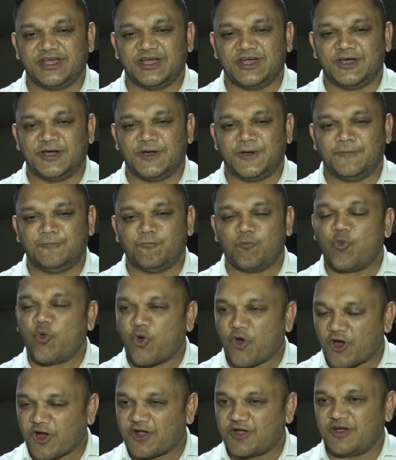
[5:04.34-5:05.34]
um,
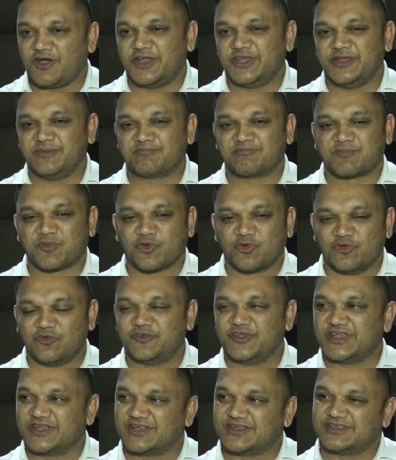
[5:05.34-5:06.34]
work on
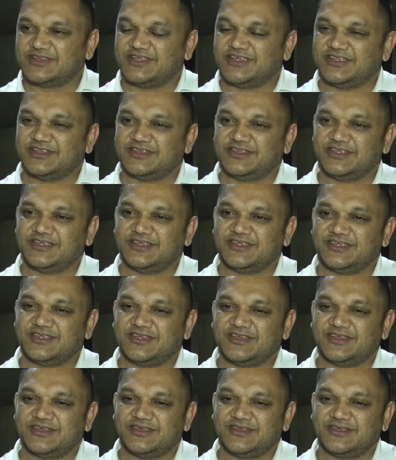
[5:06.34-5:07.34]
improving the, the,
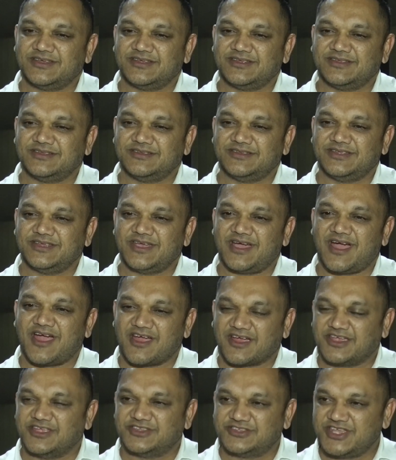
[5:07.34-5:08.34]
the
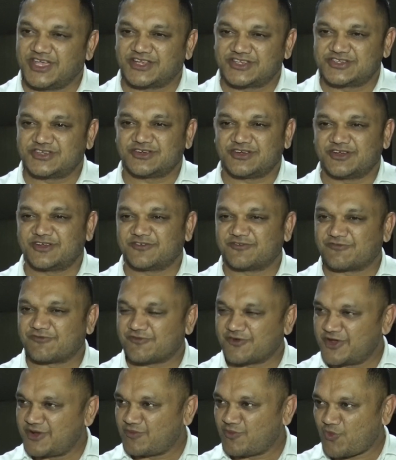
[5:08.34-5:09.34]
architecture, the
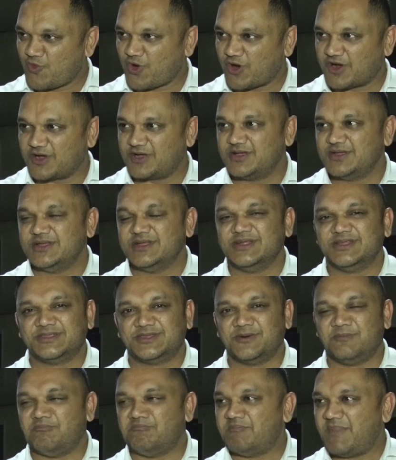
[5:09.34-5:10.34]
framework
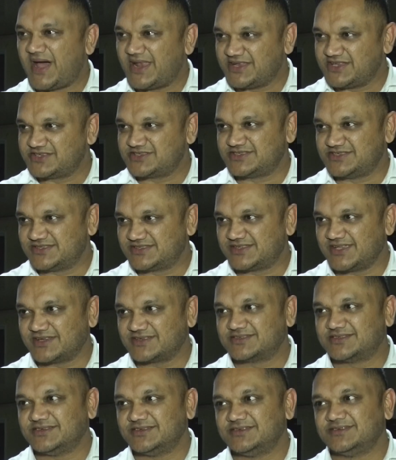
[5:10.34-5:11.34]
to manage the
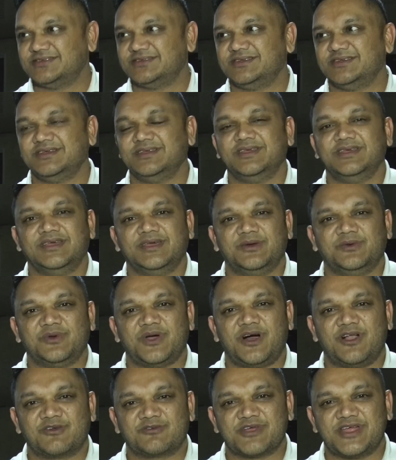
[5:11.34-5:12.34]
sector.
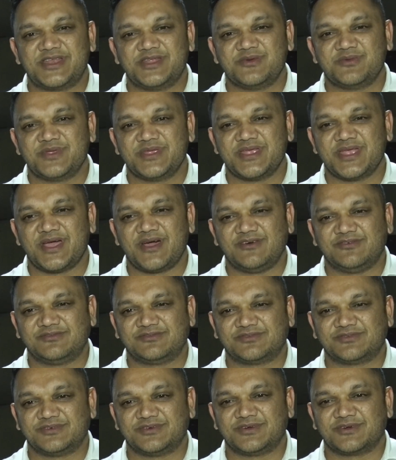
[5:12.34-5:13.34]
Already we have
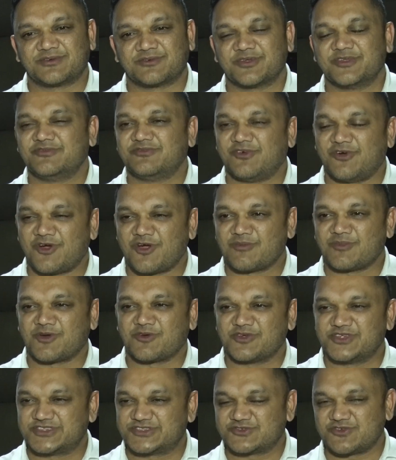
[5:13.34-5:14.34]
reformed or
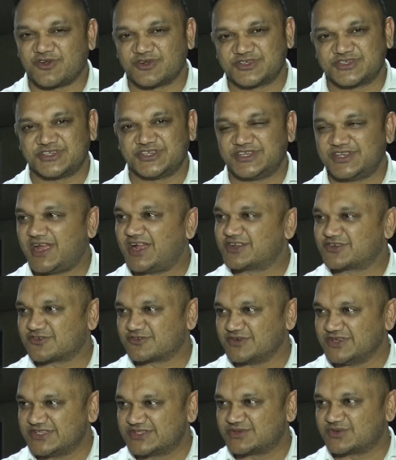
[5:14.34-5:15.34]
restructured the
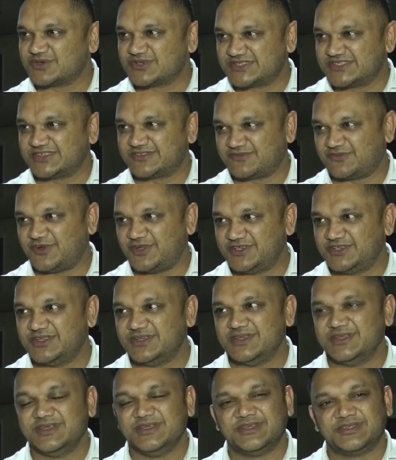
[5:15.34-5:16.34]
Natural Resources Fund
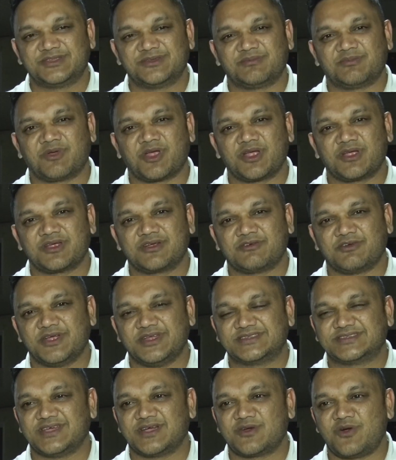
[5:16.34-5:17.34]
to bring
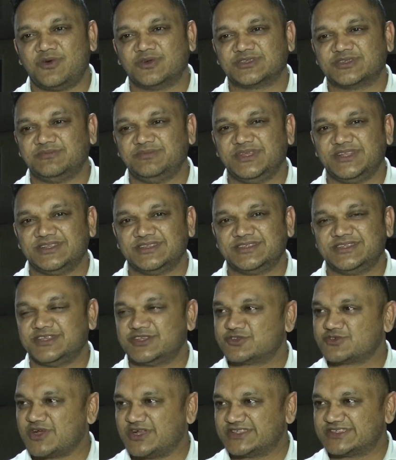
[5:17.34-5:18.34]
greater accountability
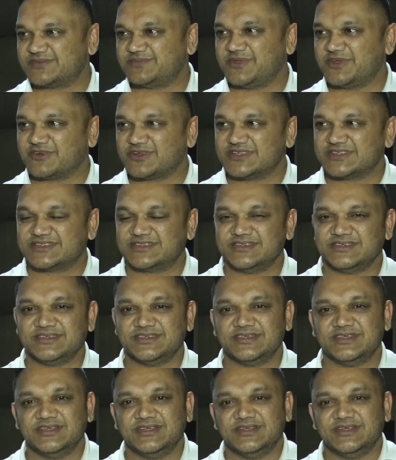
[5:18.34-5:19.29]
and transparency